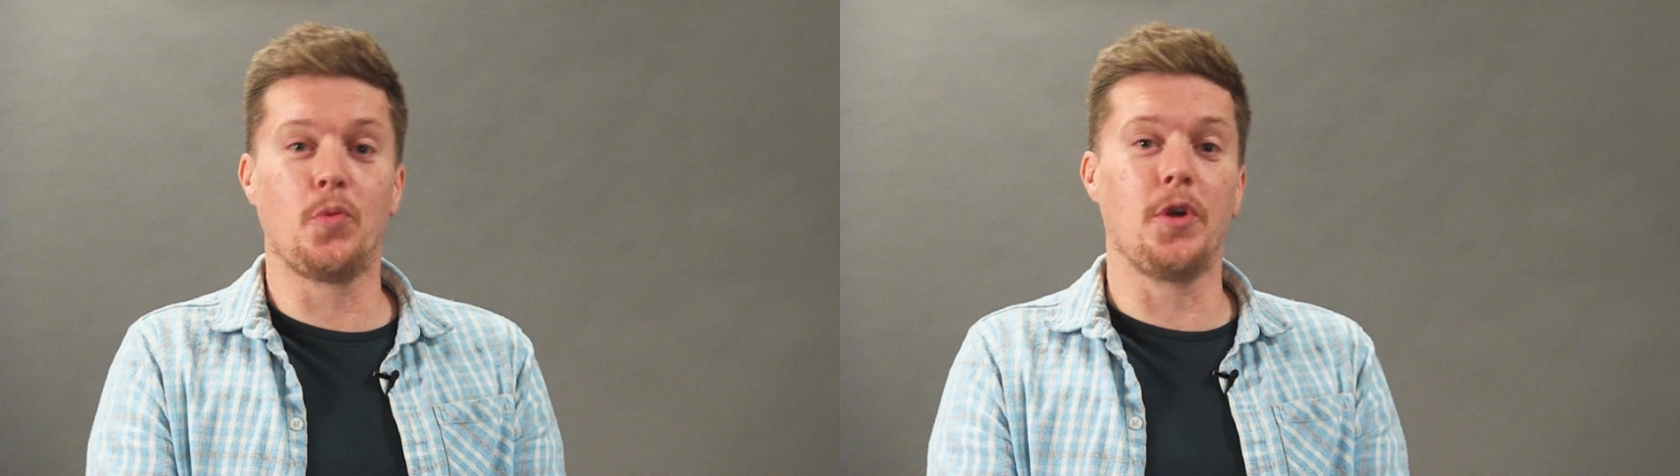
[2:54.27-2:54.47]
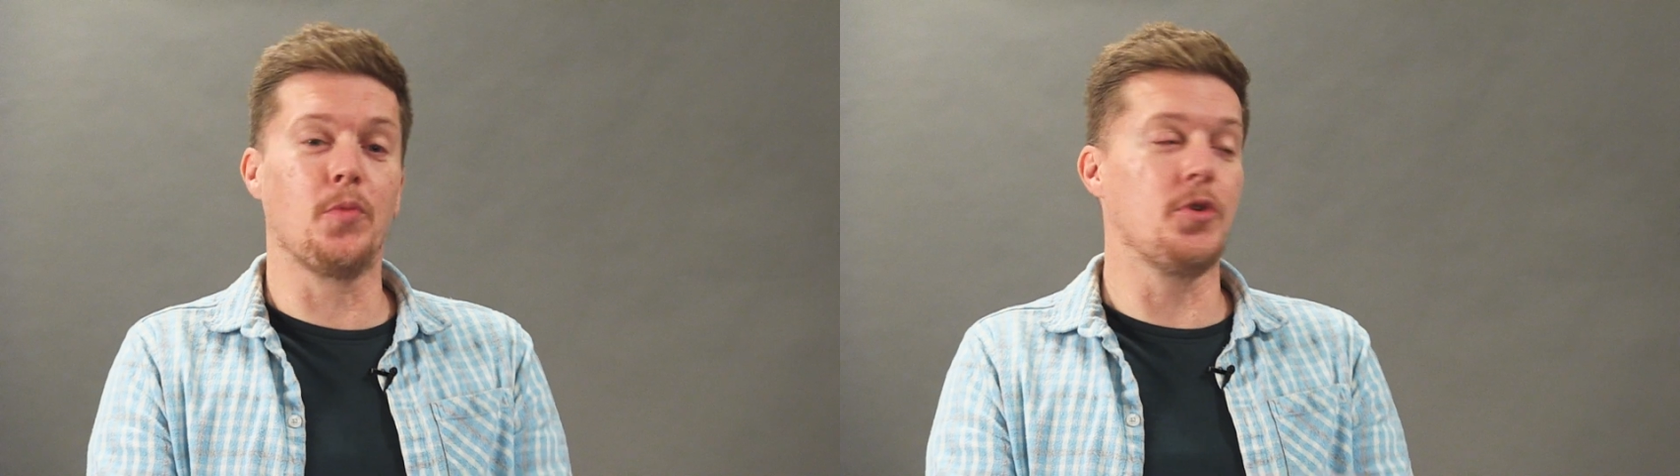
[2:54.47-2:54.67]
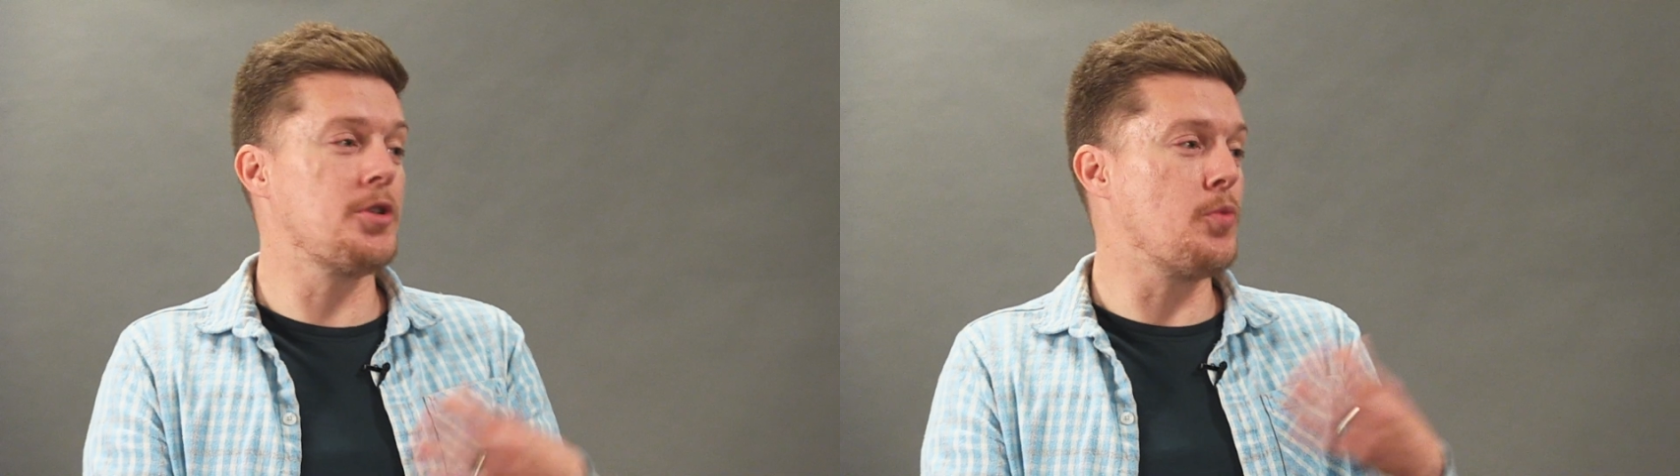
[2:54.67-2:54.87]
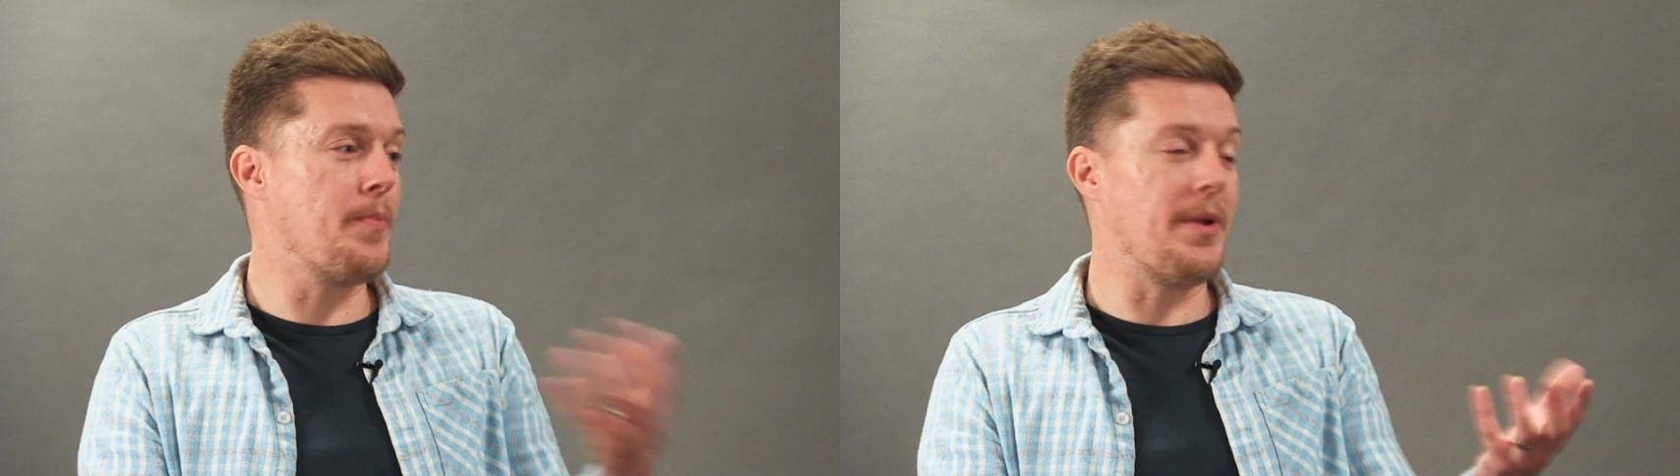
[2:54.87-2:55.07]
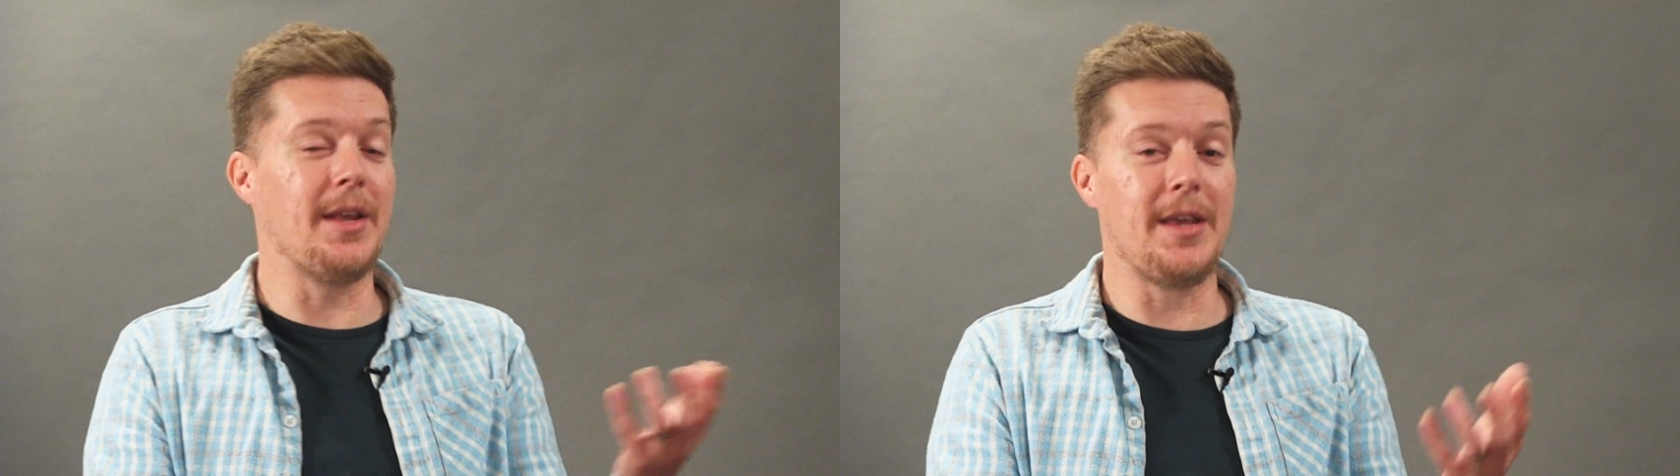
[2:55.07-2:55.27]
what it was that we
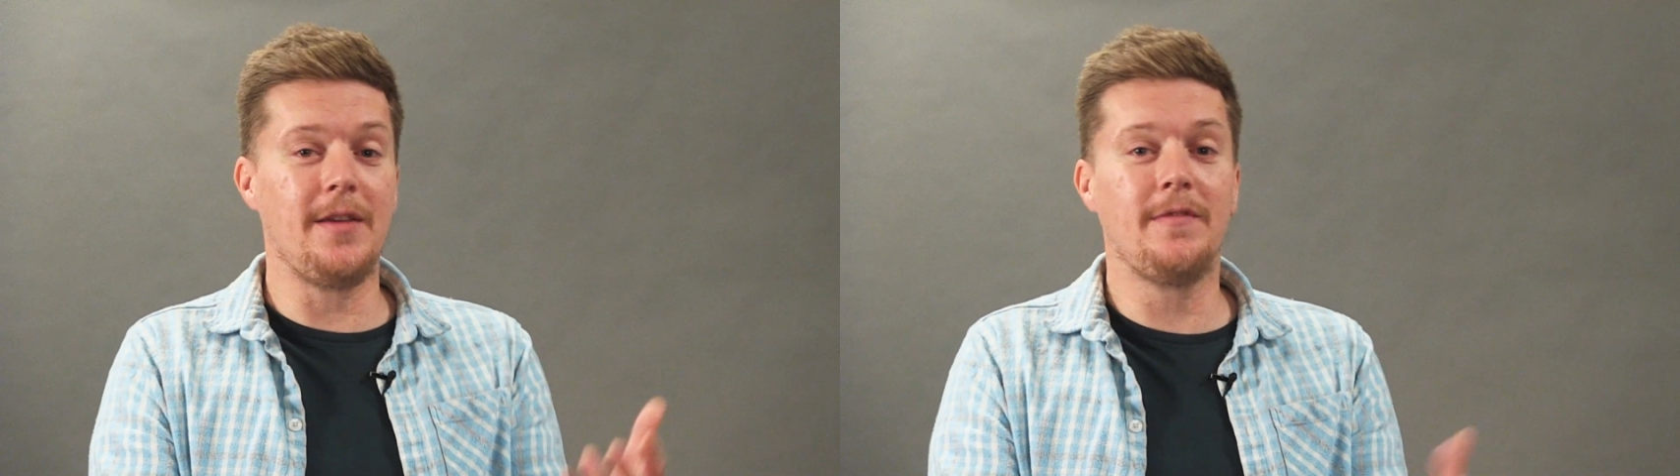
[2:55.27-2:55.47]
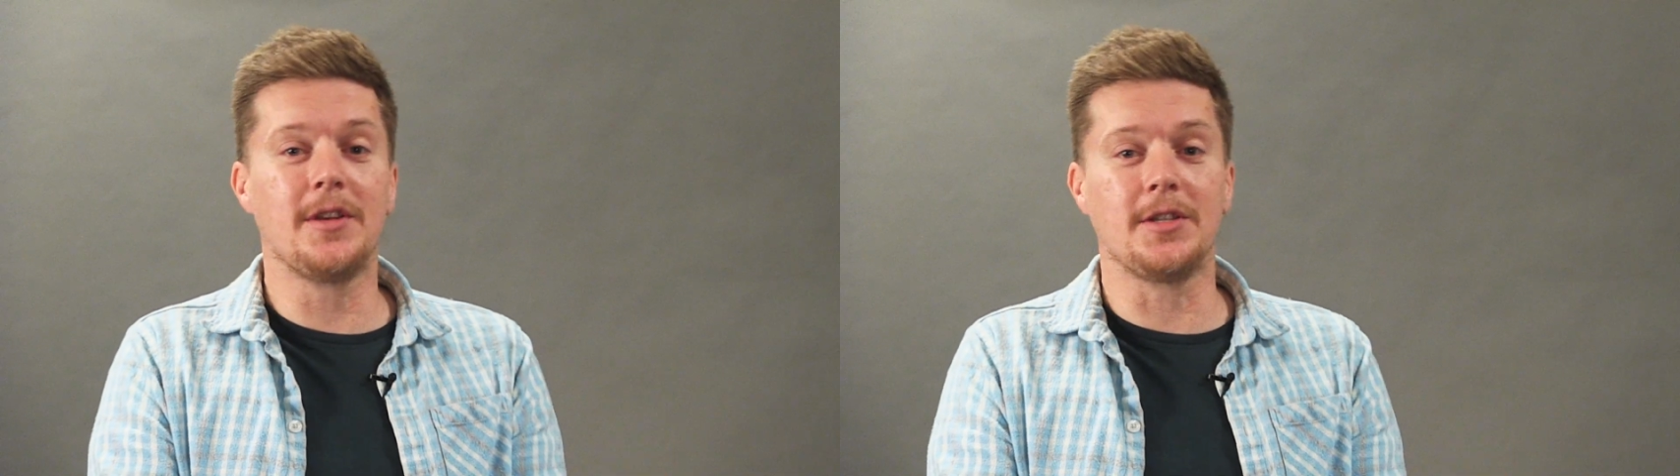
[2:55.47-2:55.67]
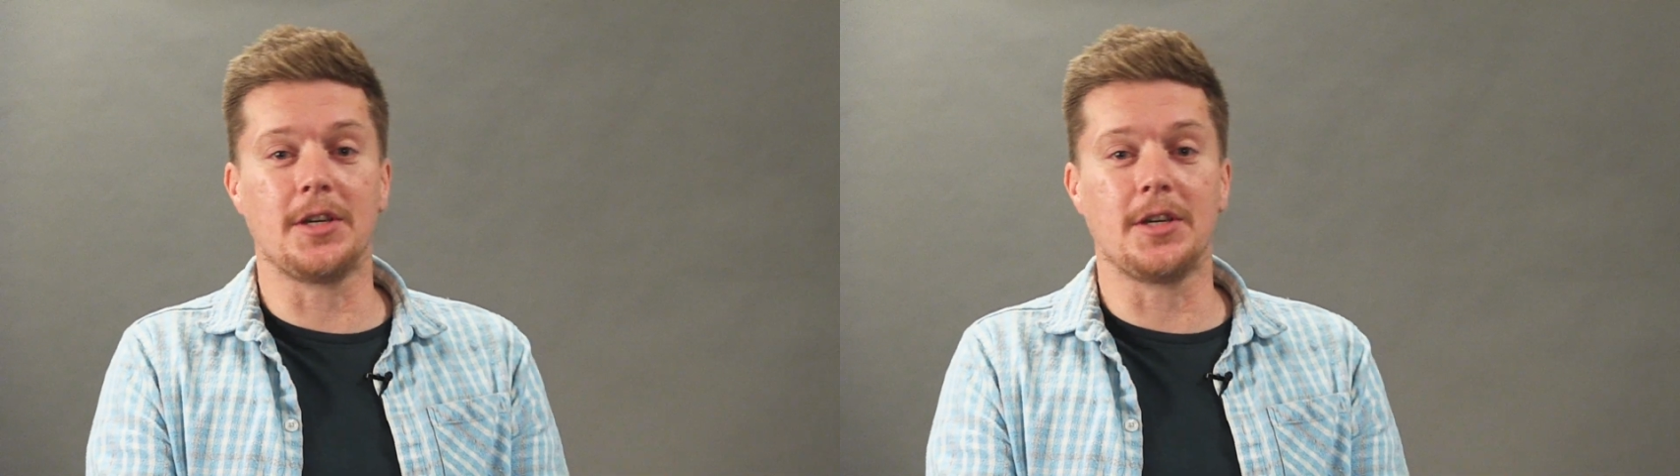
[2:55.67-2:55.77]
believed as